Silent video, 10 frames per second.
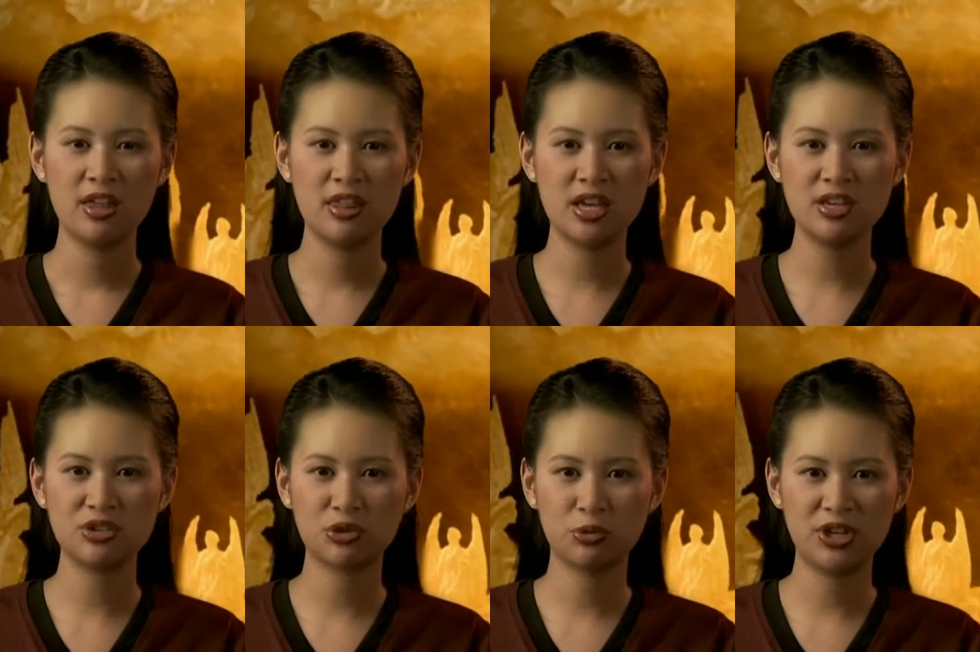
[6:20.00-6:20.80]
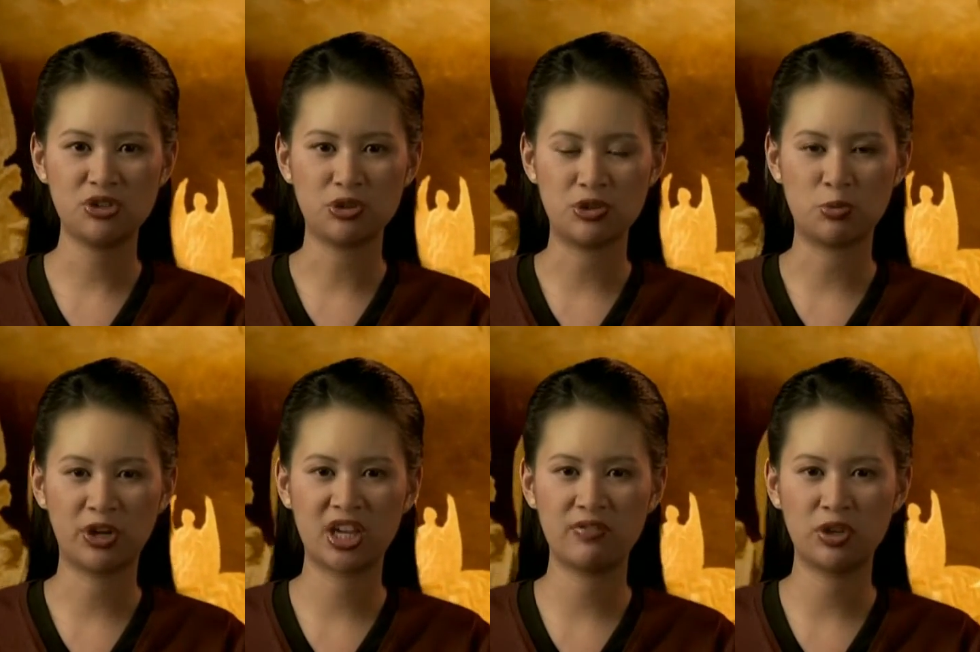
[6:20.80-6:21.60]
These creatures were
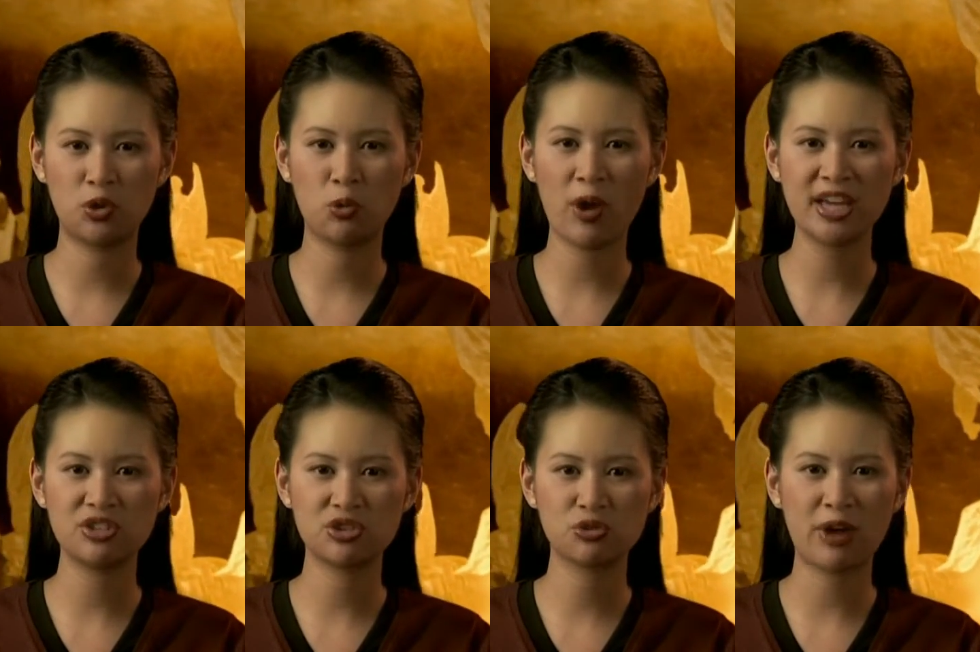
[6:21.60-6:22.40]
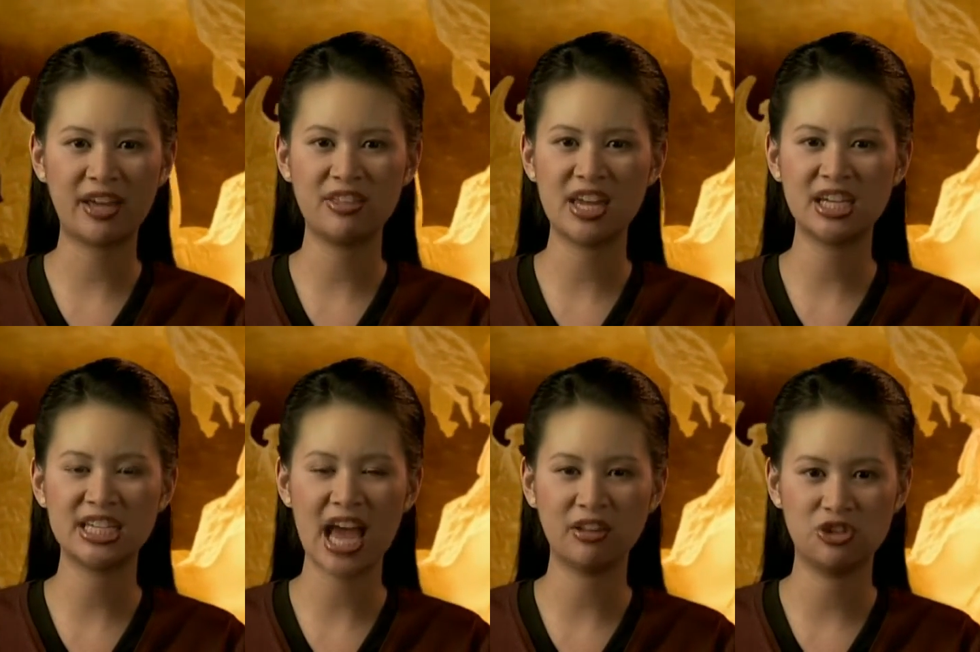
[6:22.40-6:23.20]
given great strength and
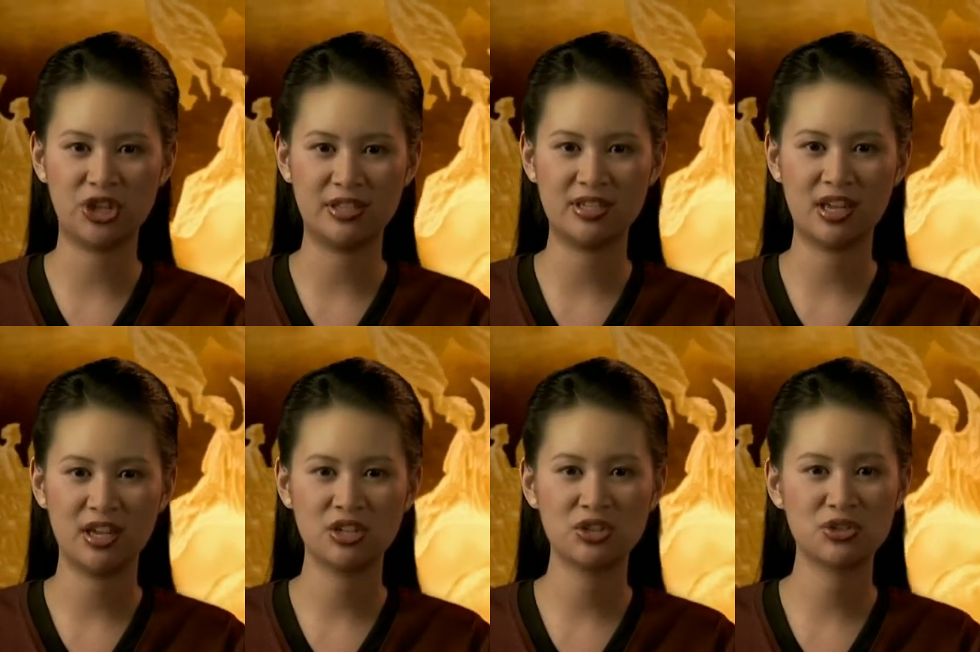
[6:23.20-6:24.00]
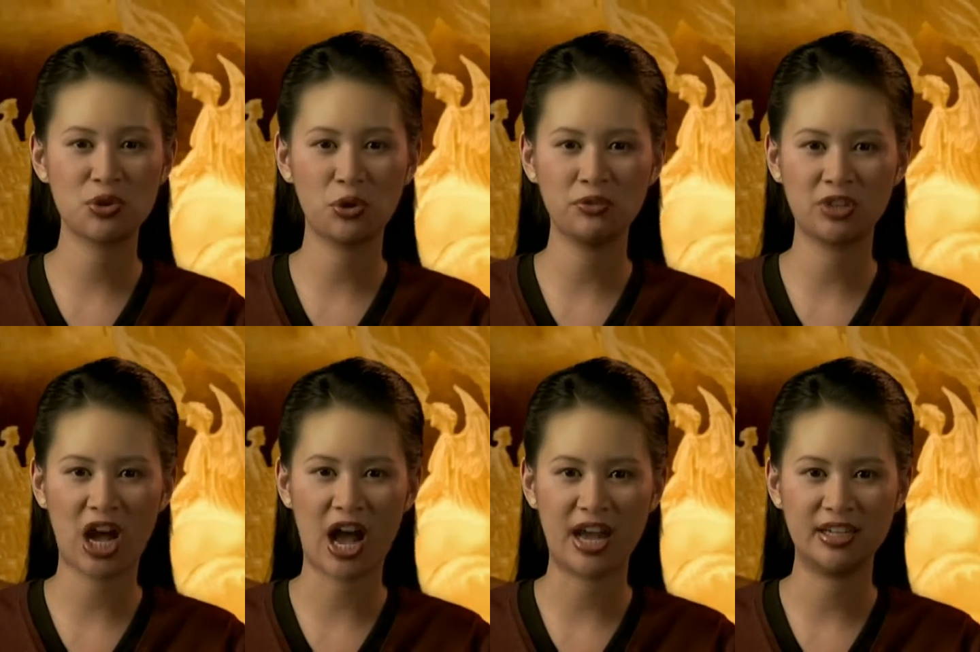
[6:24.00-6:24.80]
intelligence to serve
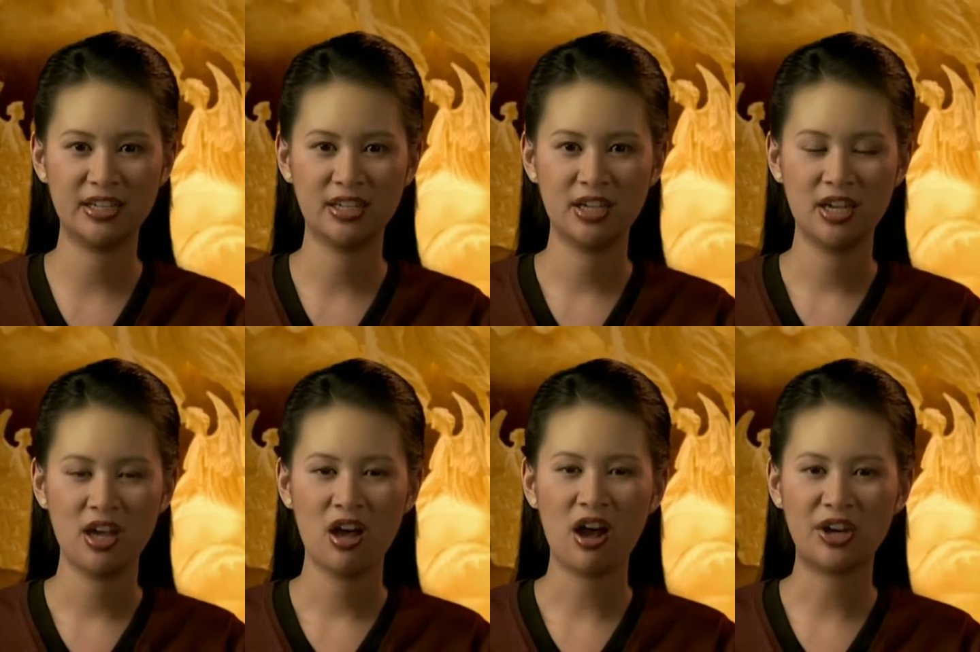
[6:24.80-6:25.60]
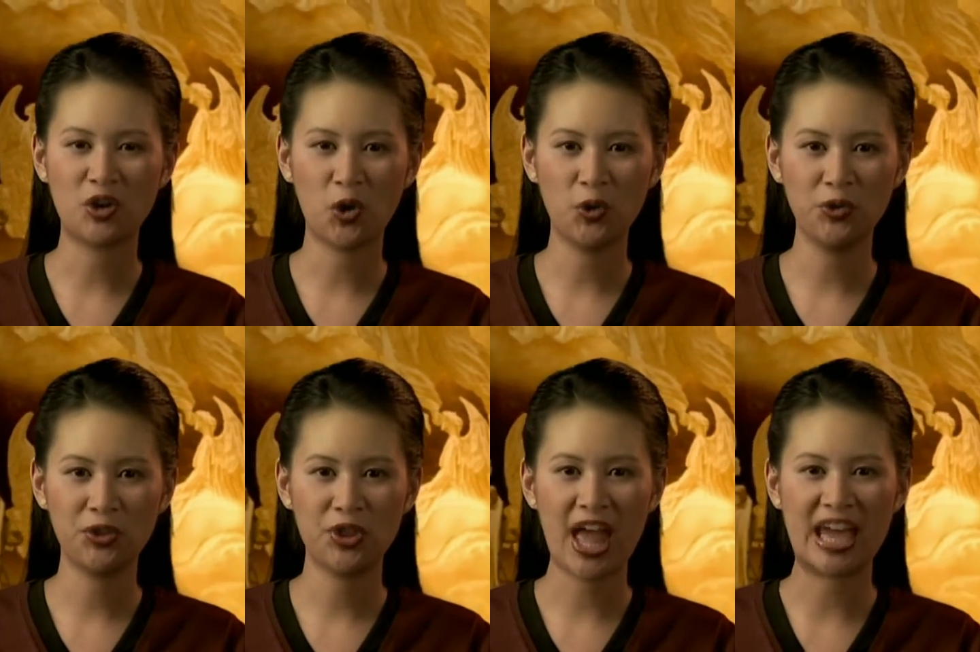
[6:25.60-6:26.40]
God on
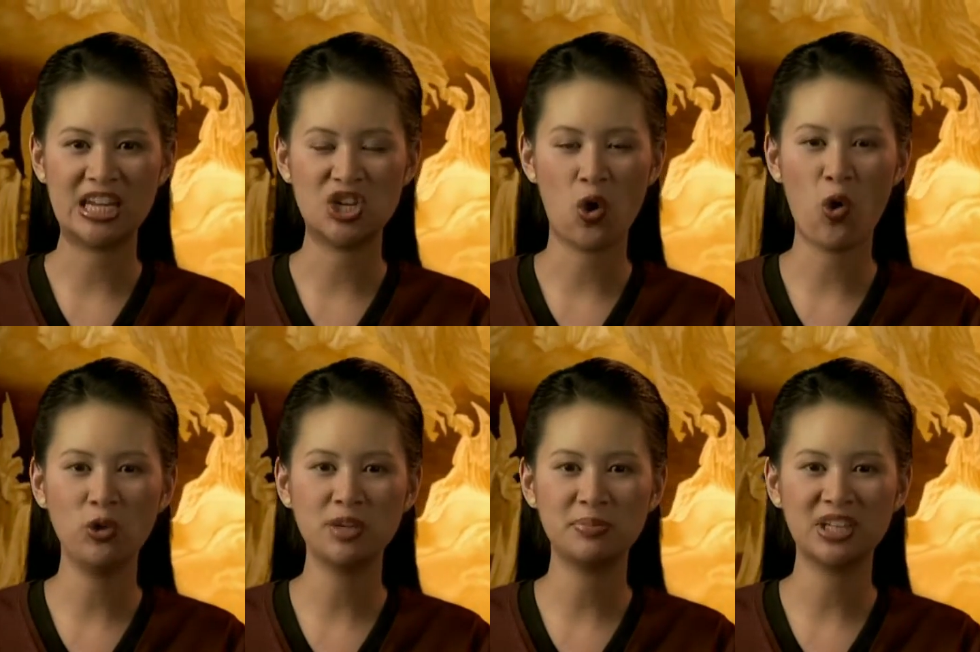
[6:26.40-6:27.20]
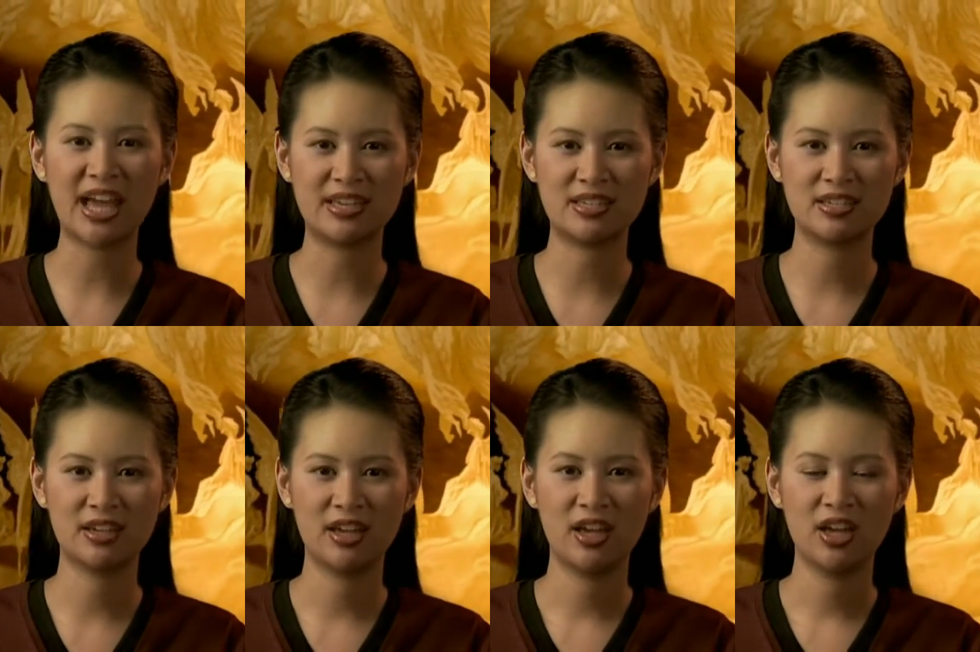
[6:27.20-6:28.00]
earth and in a holy place
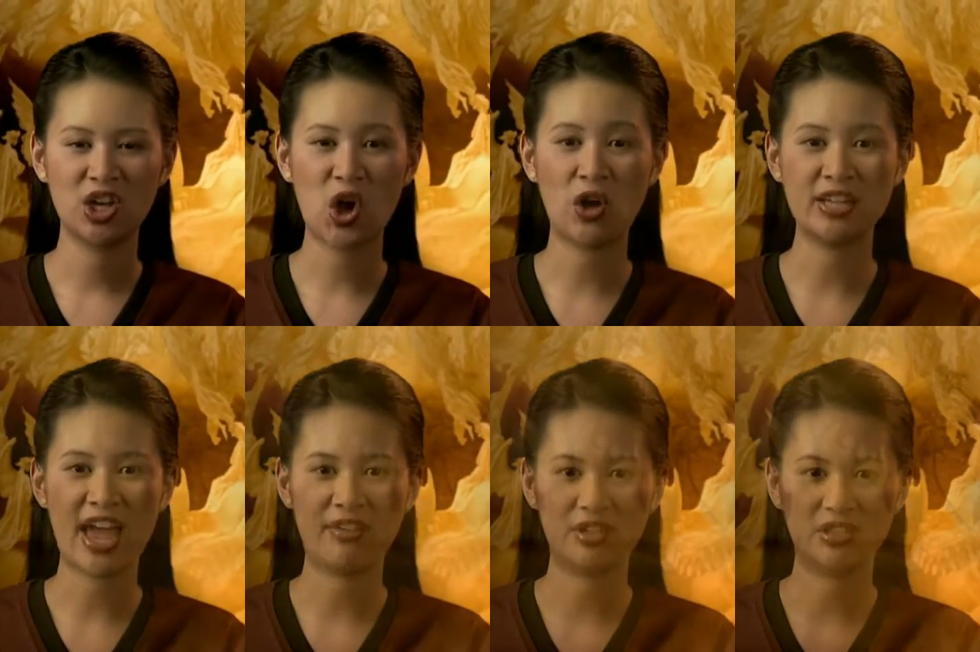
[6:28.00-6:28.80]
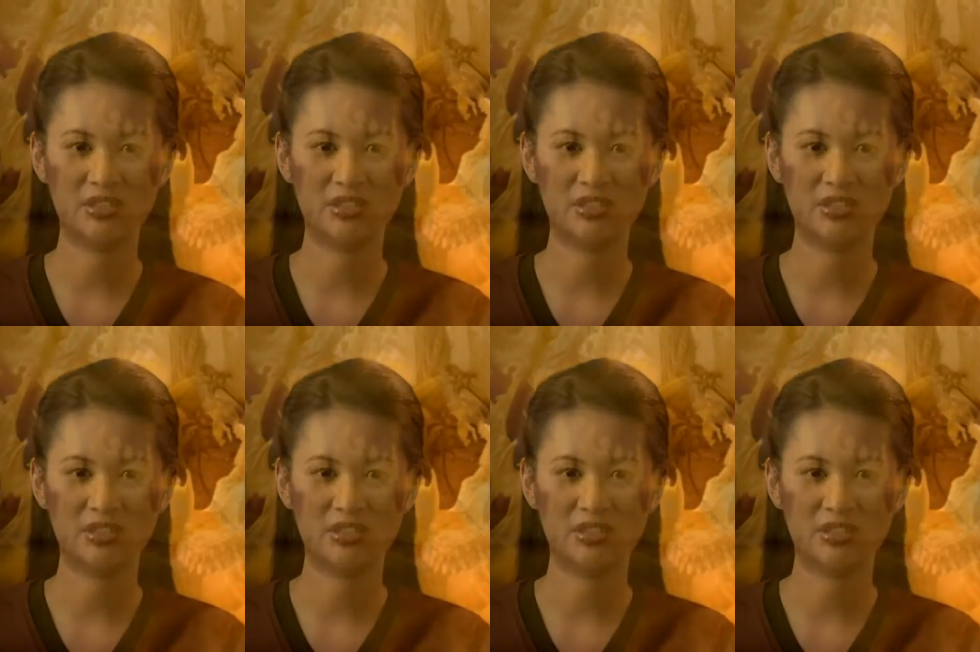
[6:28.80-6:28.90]
called heaven.